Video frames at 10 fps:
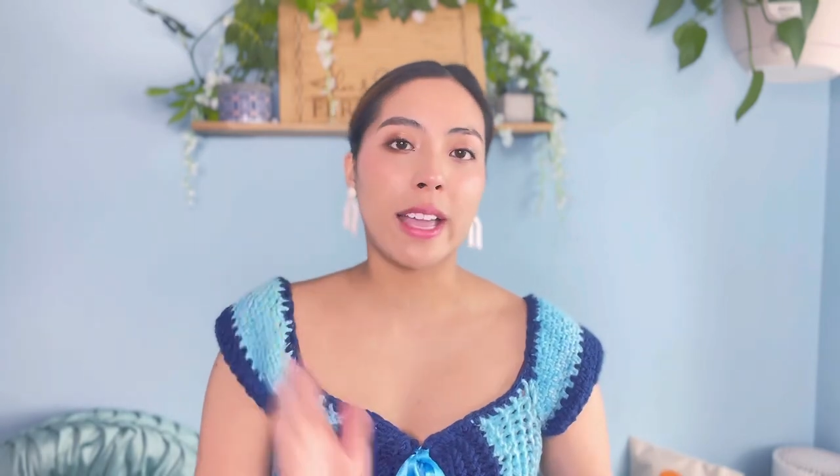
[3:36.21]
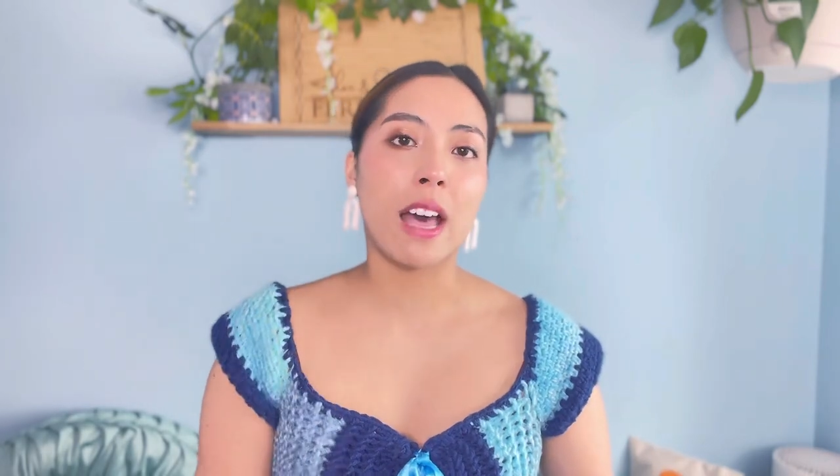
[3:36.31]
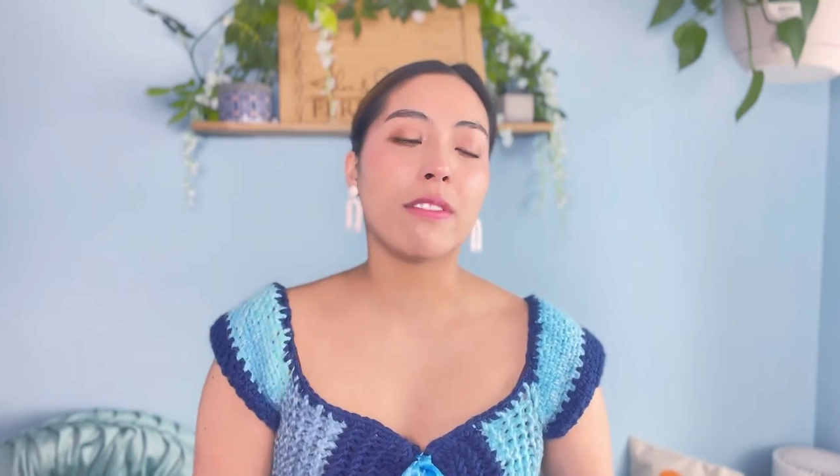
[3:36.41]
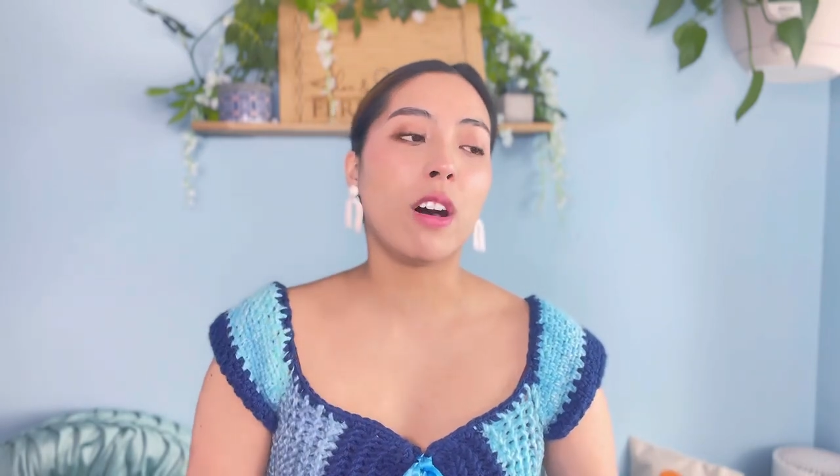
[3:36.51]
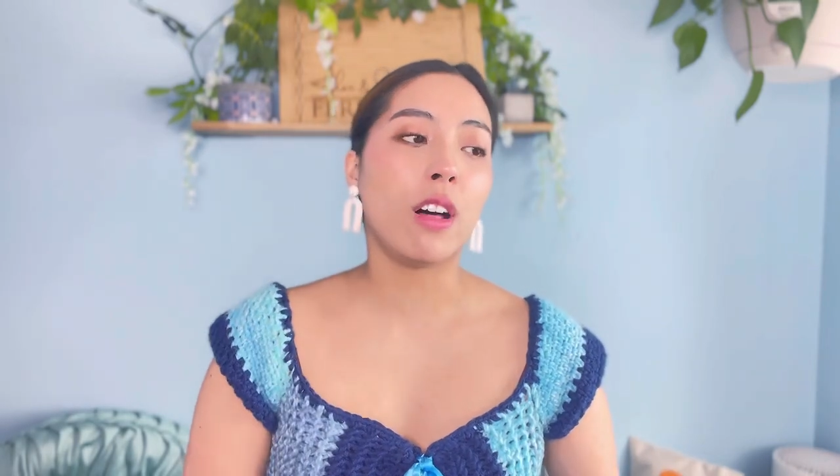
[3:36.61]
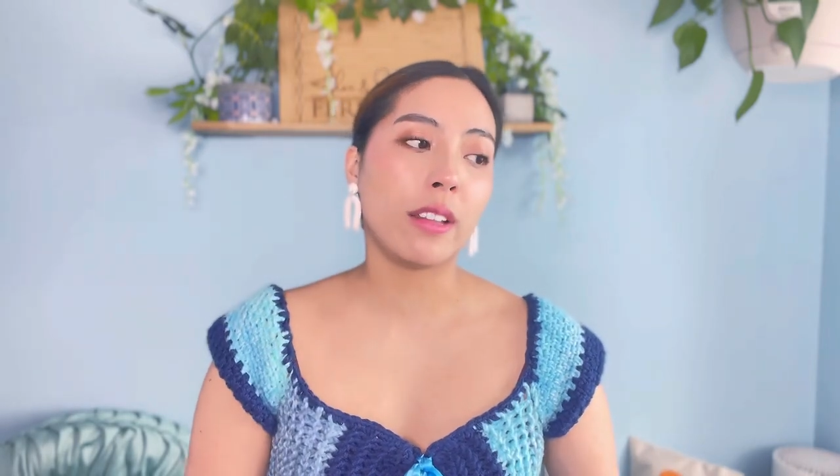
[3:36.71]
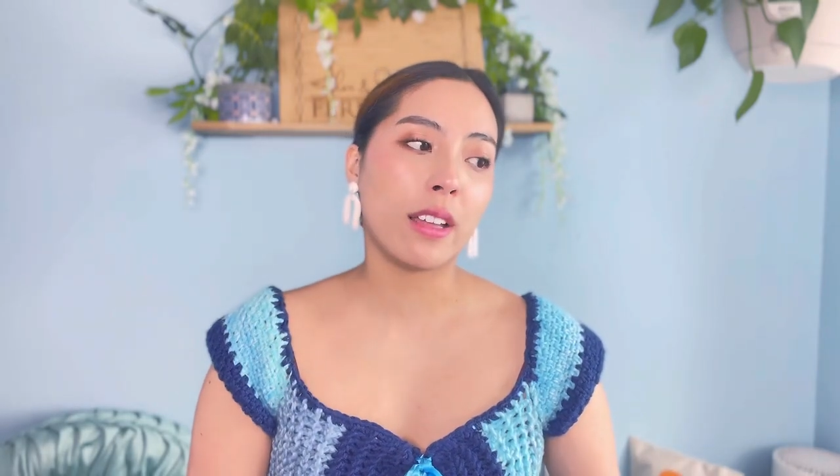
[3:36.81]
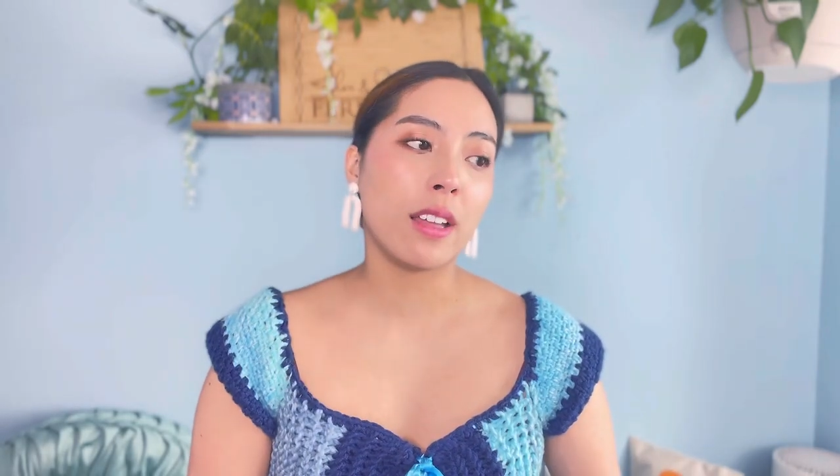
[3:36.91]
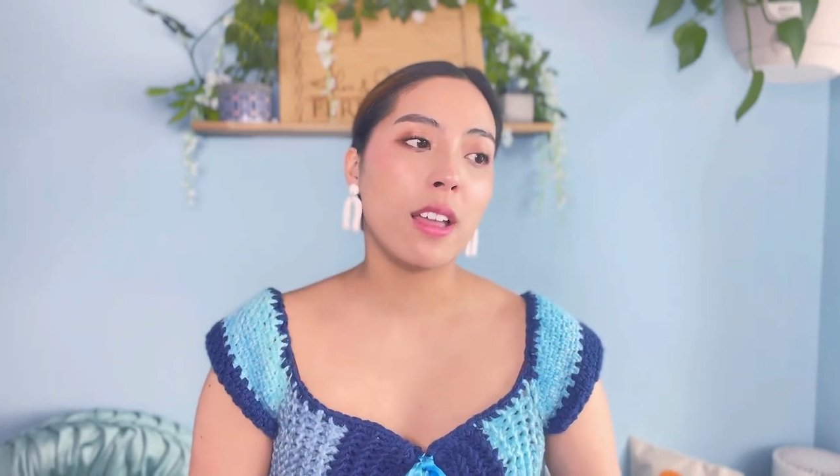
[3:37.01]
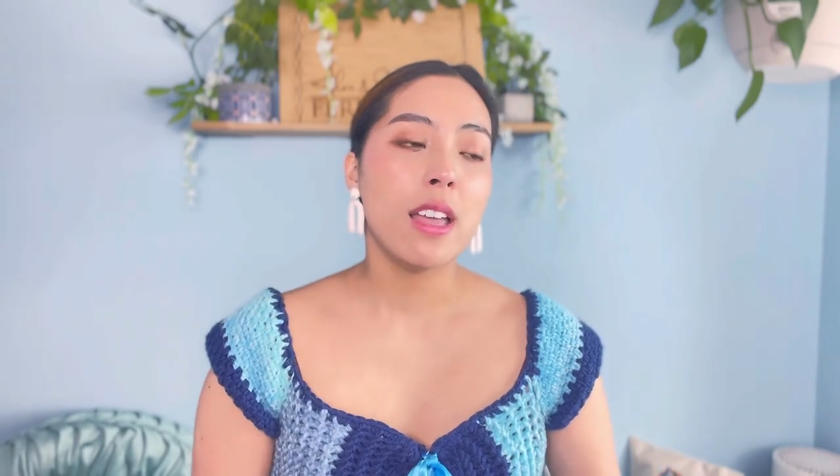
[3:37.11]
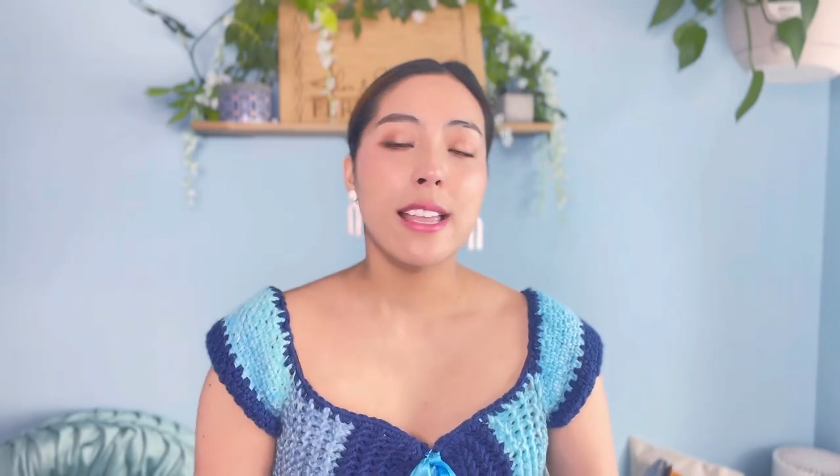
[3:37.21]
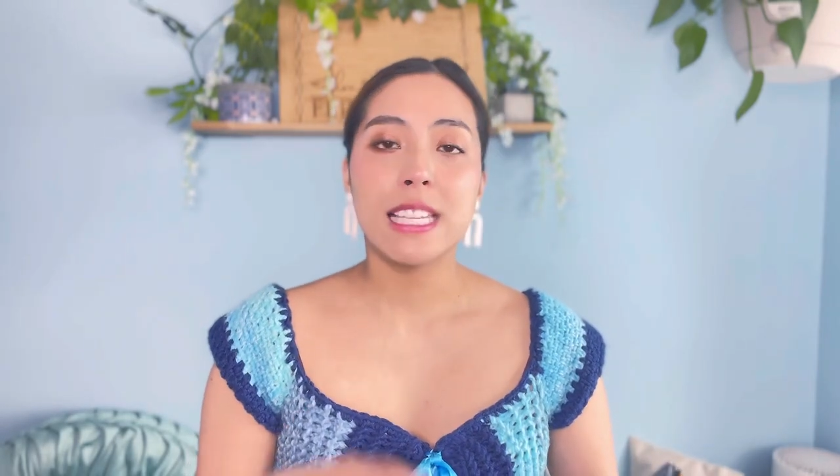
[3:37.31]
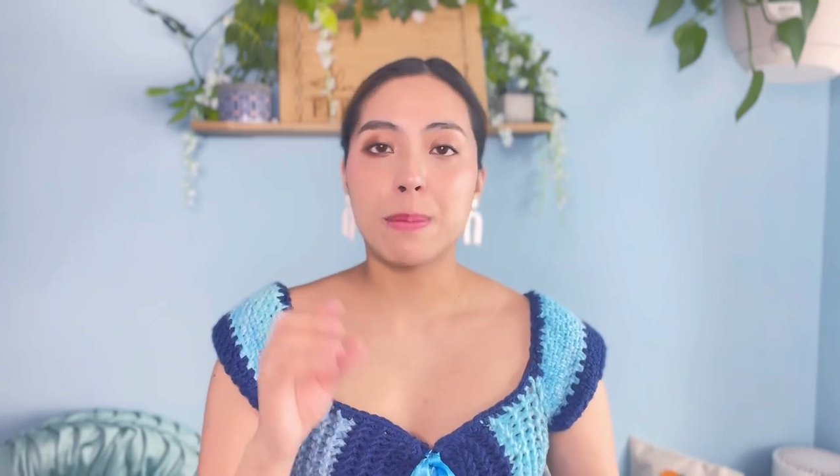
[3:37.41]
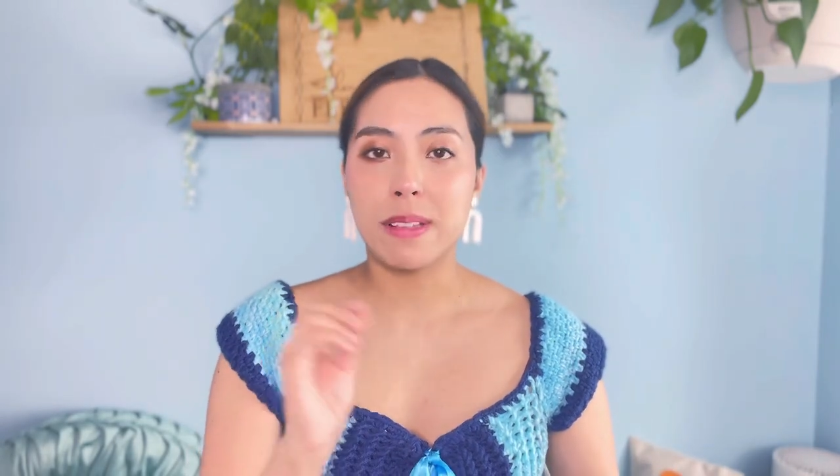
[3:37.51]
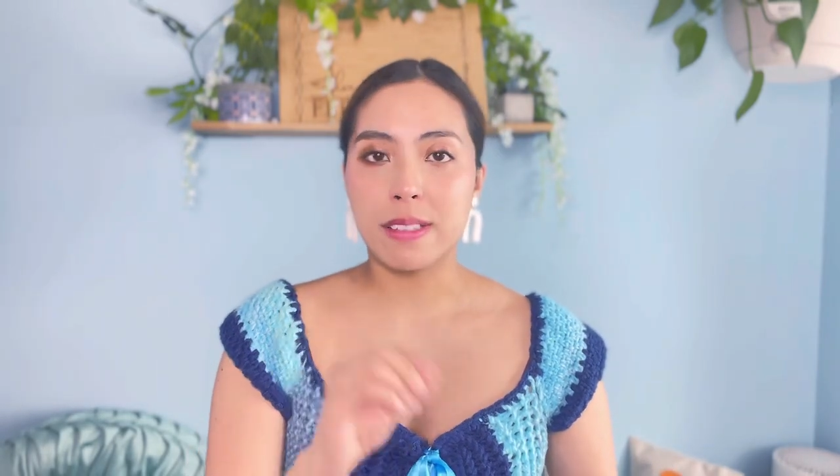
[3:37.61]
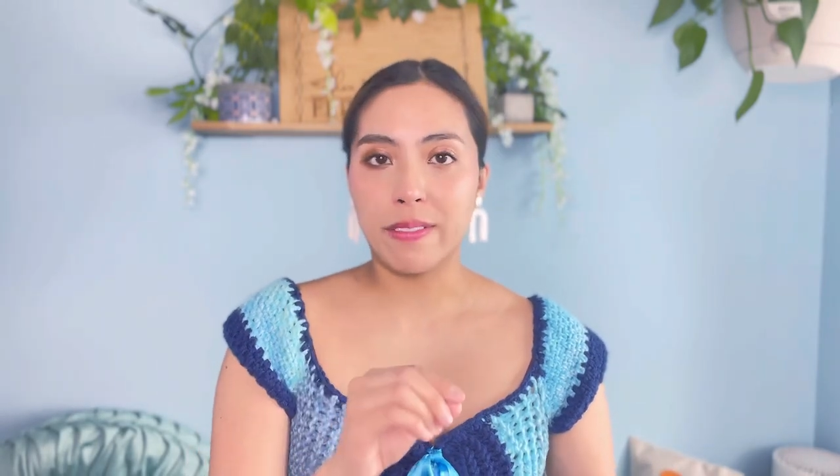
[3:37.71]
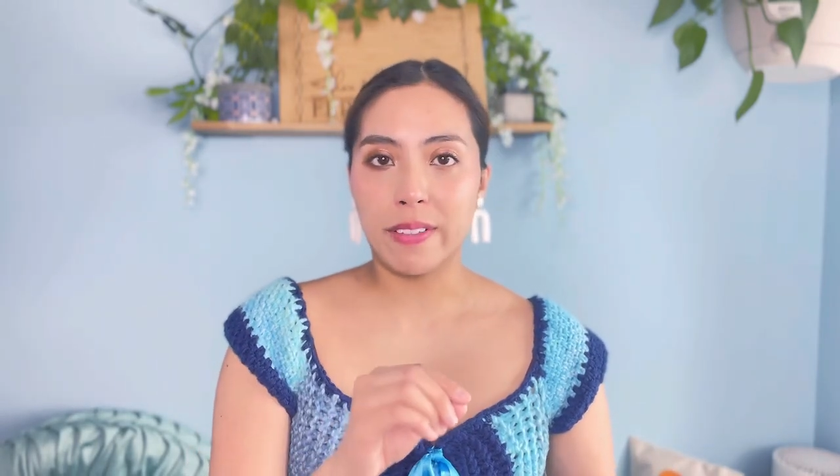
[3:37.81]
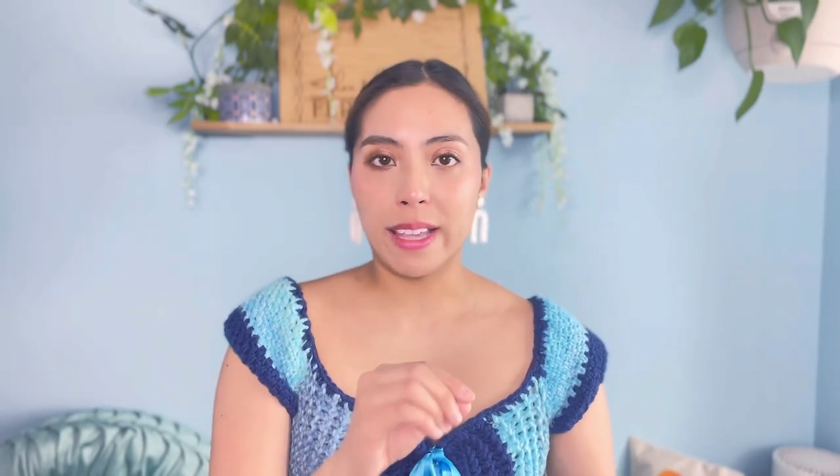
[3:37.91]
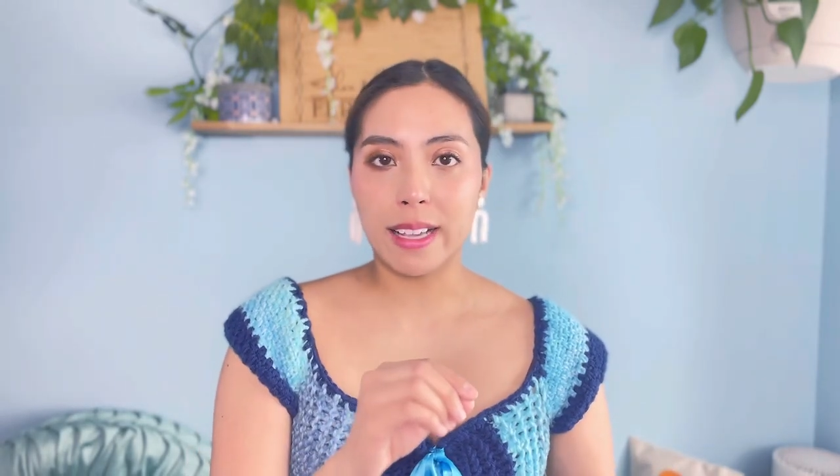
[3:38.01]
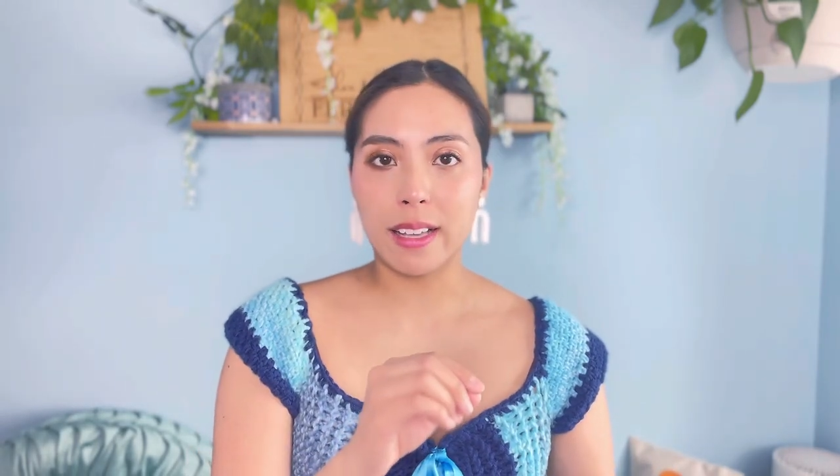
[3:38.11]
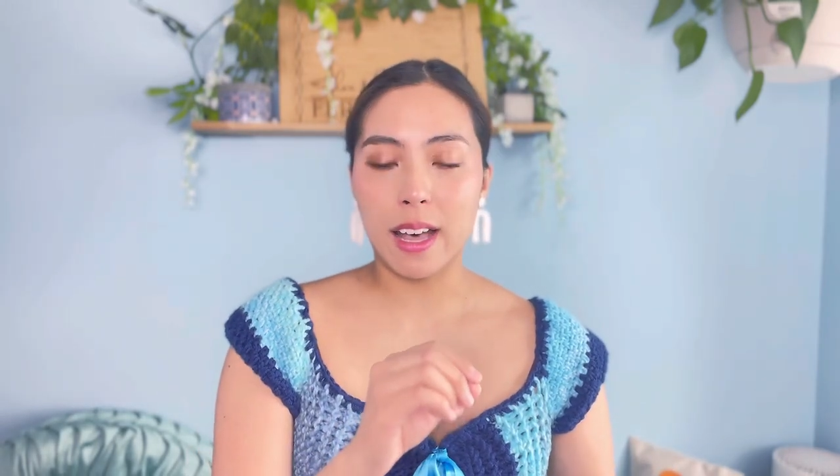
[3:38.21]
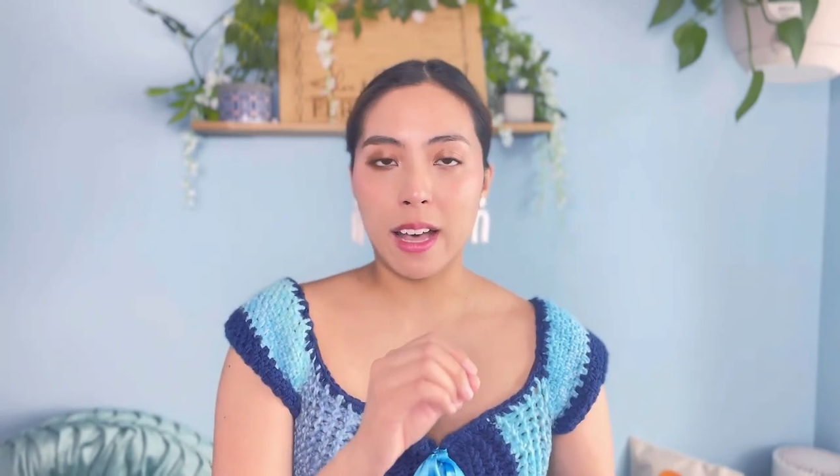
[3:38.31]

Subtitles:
They have all the specific